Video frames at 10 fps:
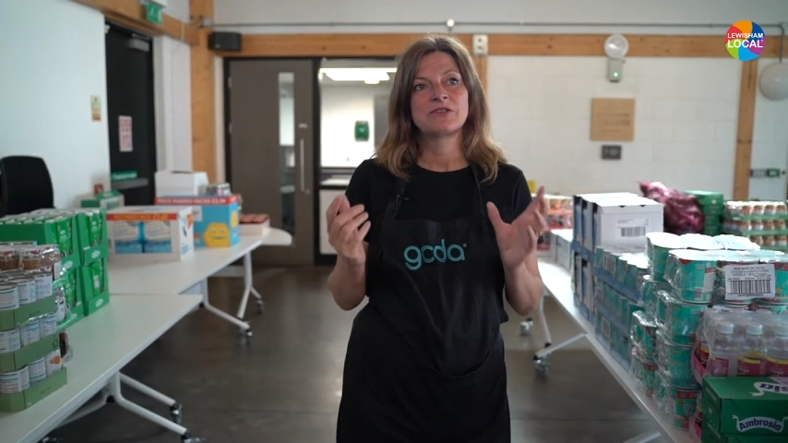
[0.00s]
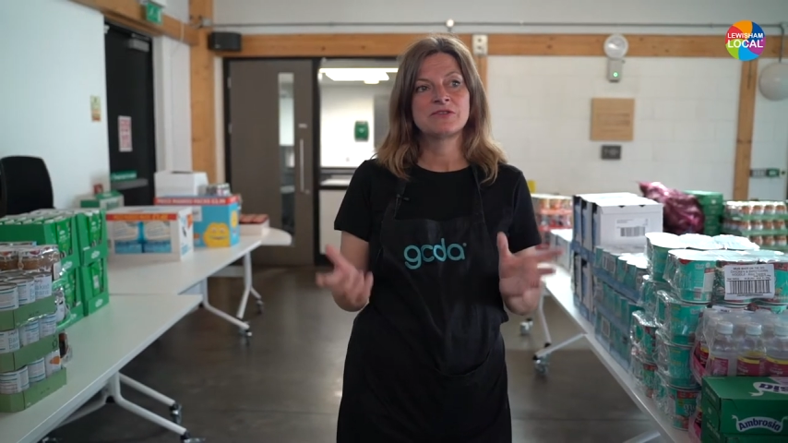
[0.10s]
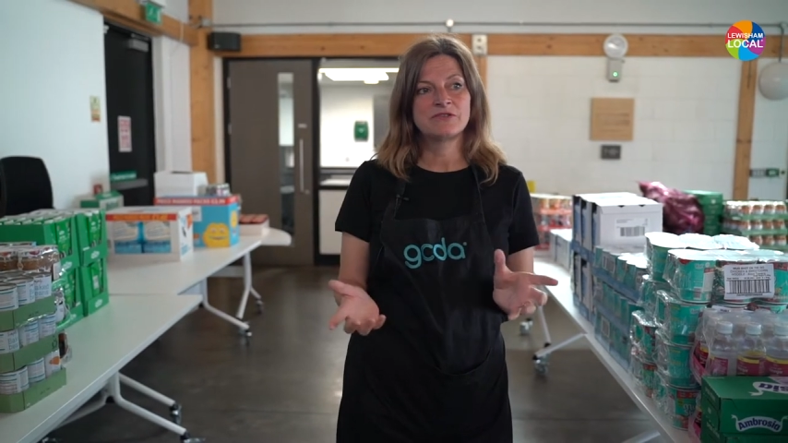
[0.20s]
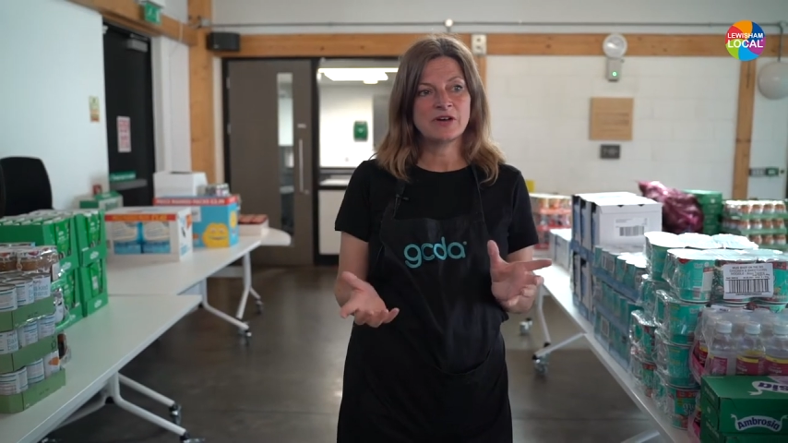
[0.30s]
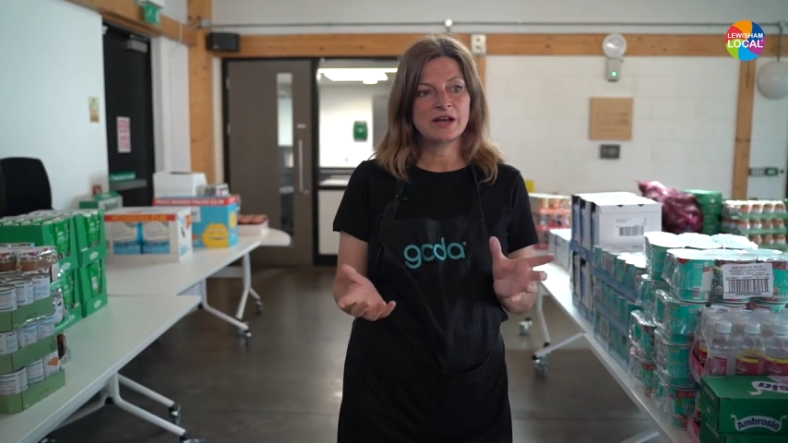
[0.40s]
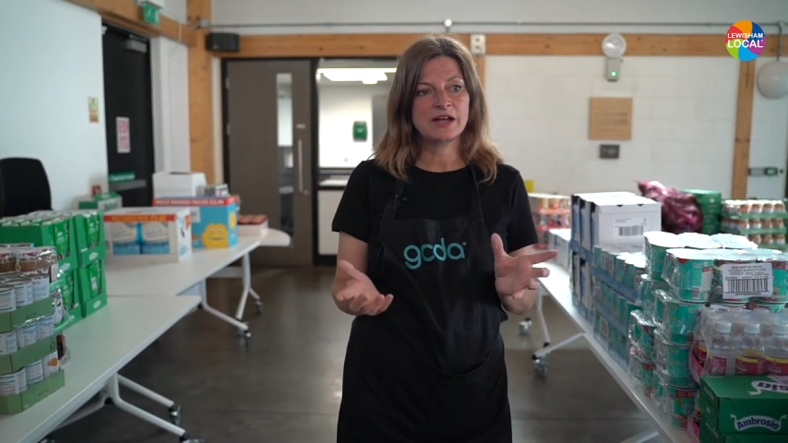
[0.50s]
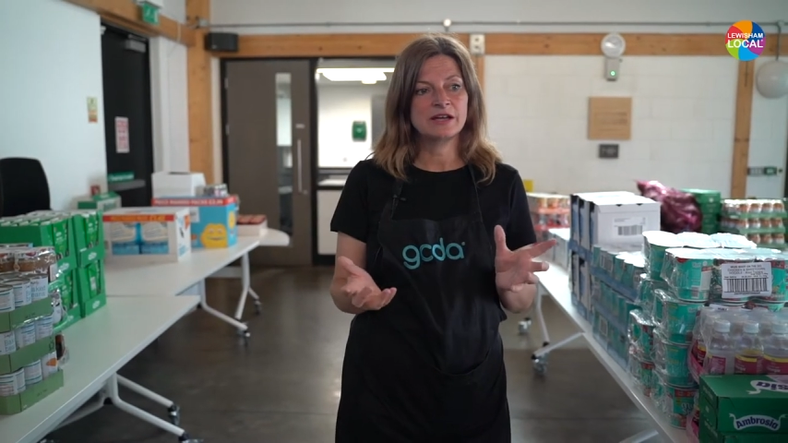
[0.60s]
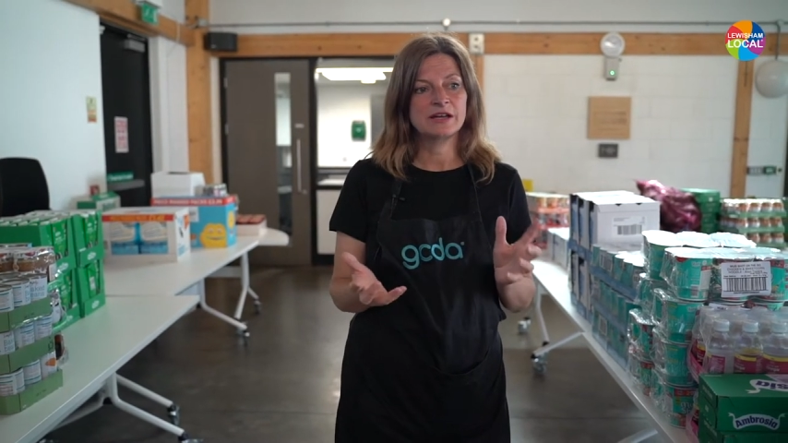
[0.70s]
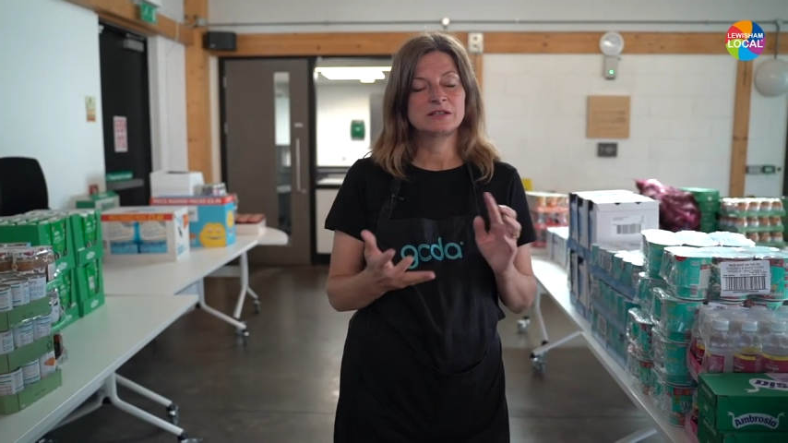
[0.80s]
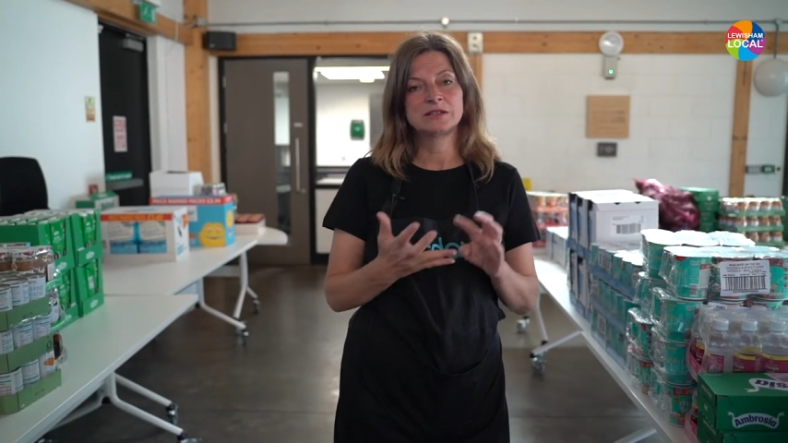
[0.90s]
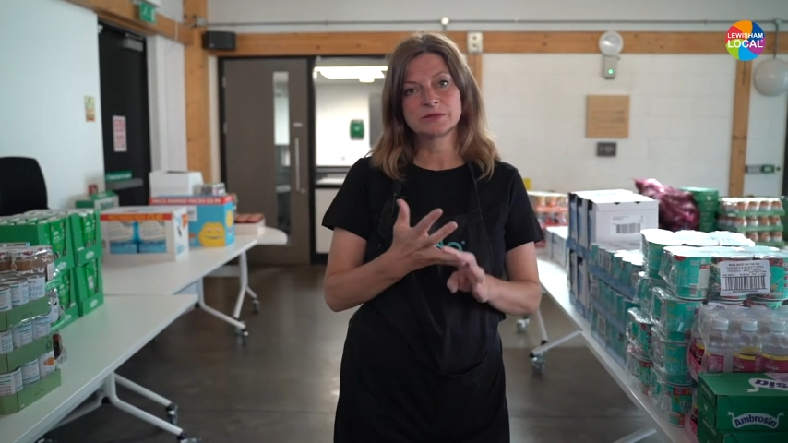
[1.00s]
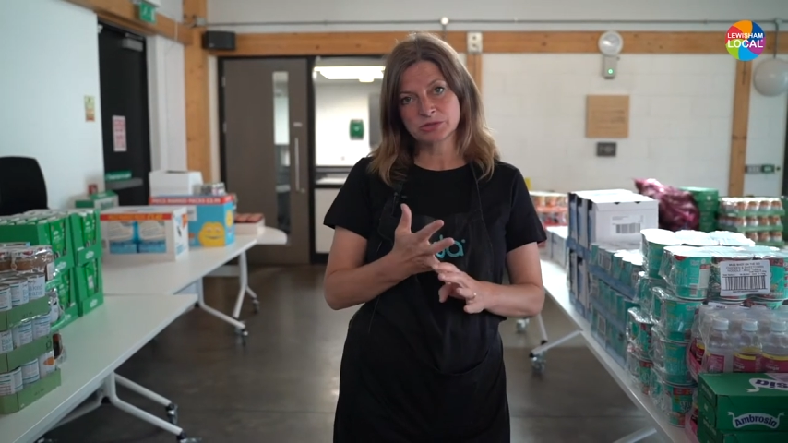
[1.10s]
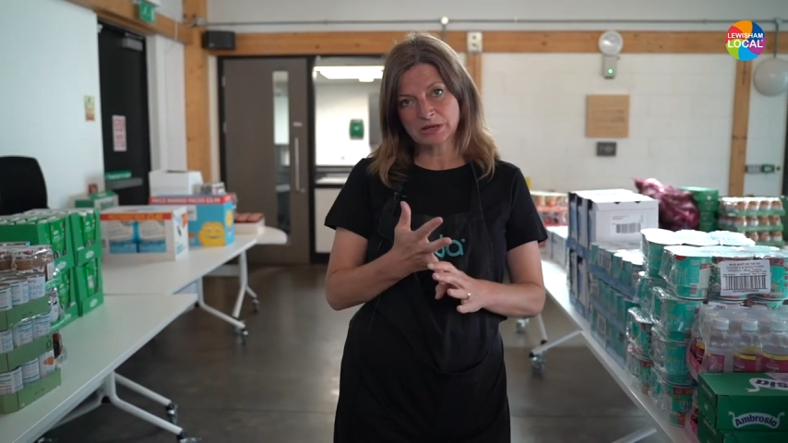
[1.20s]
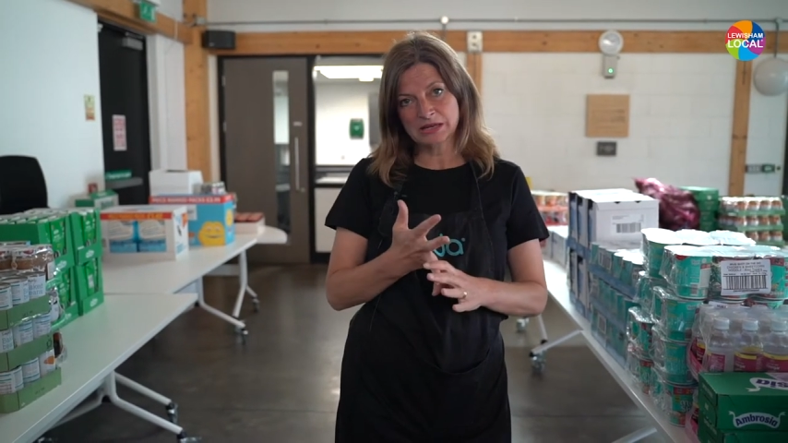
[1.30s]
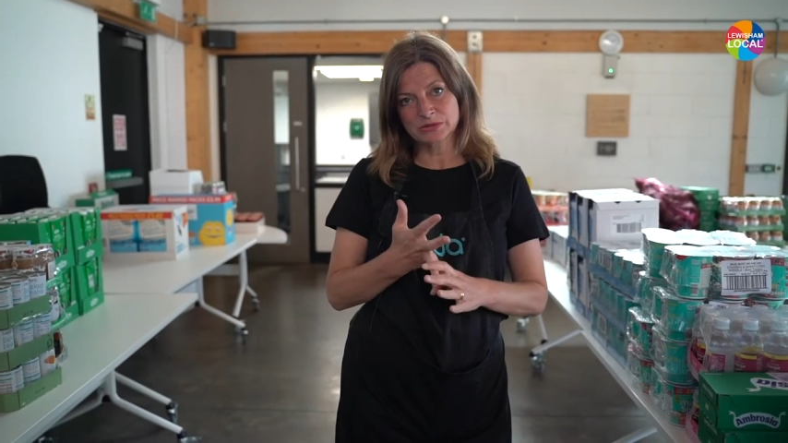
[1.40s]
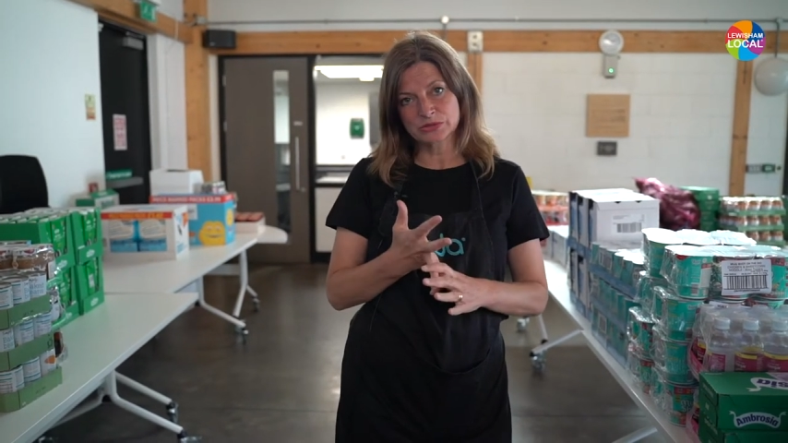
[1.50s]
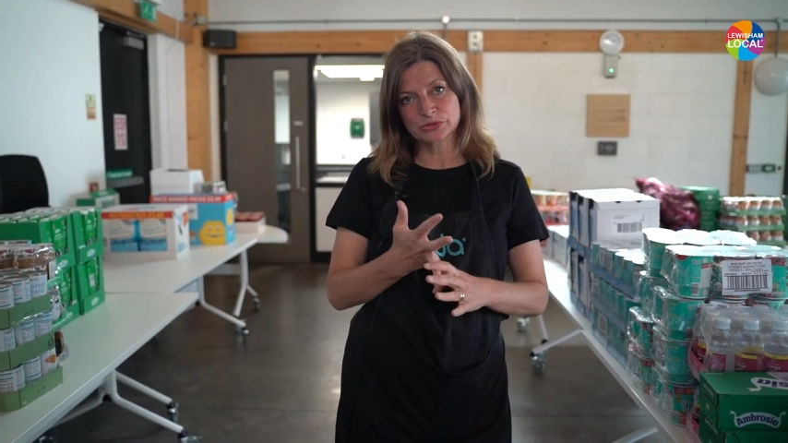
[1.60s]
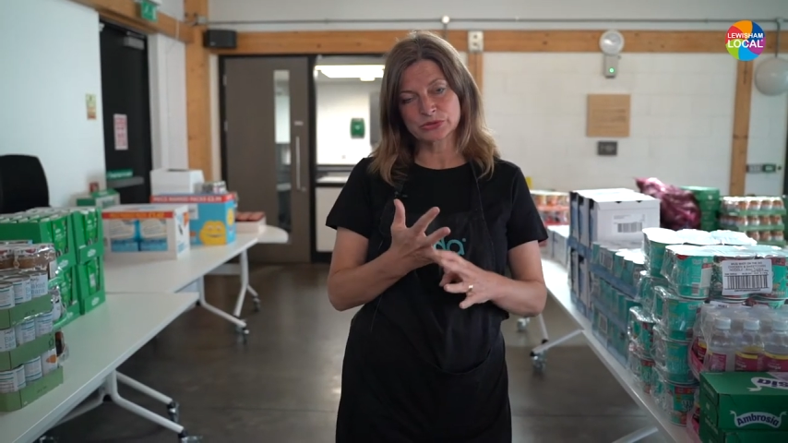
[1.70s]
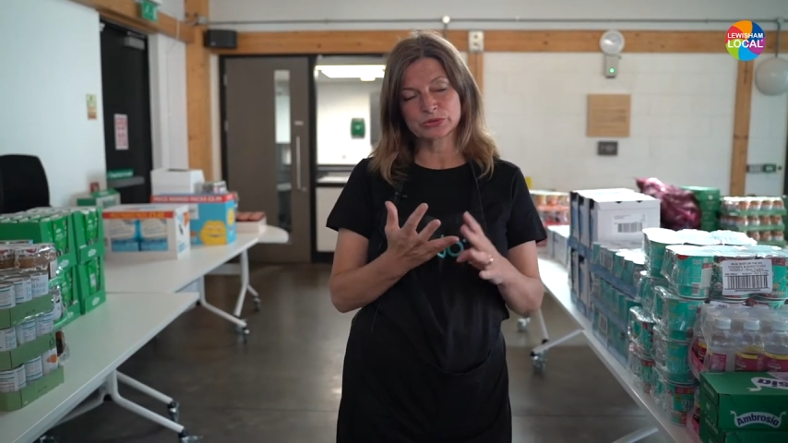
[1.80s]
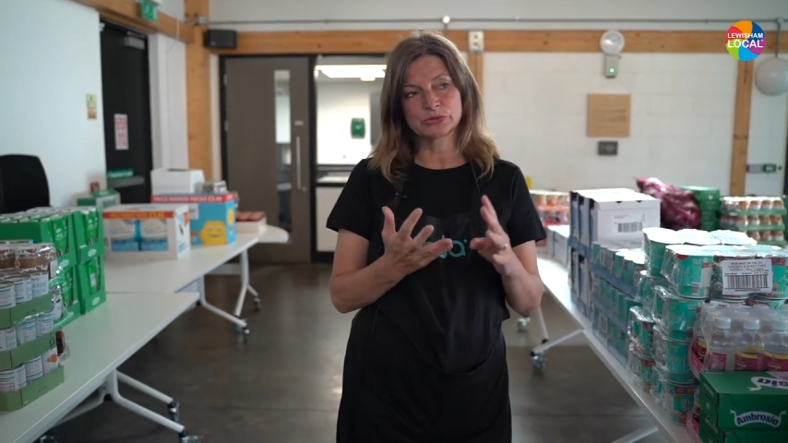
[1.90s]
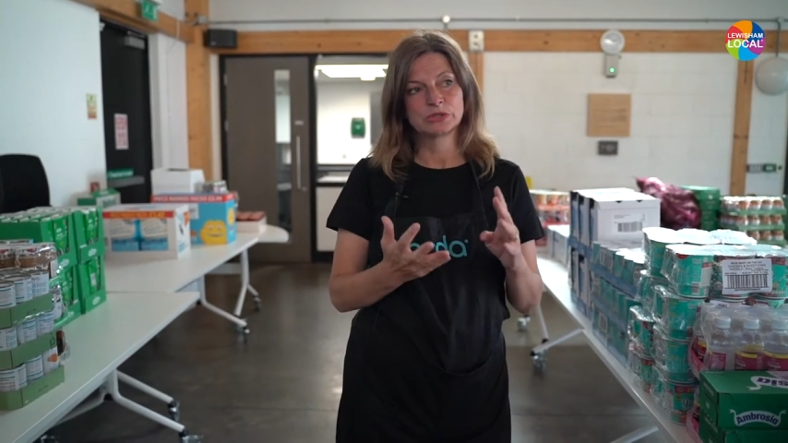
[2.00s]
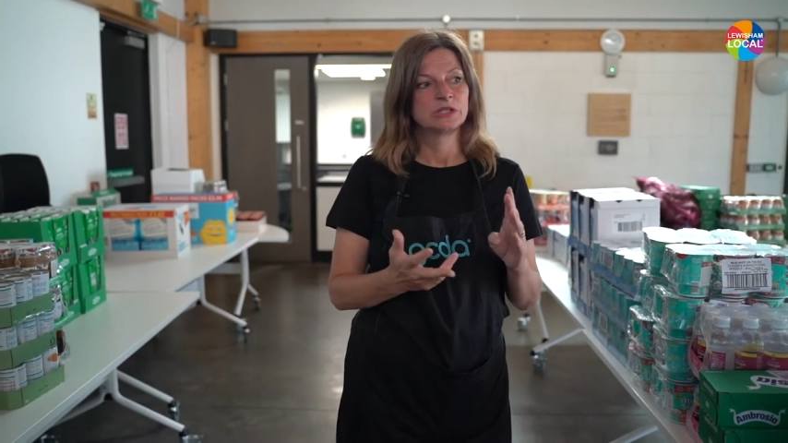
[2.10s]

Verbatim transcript: via Lewisham Council,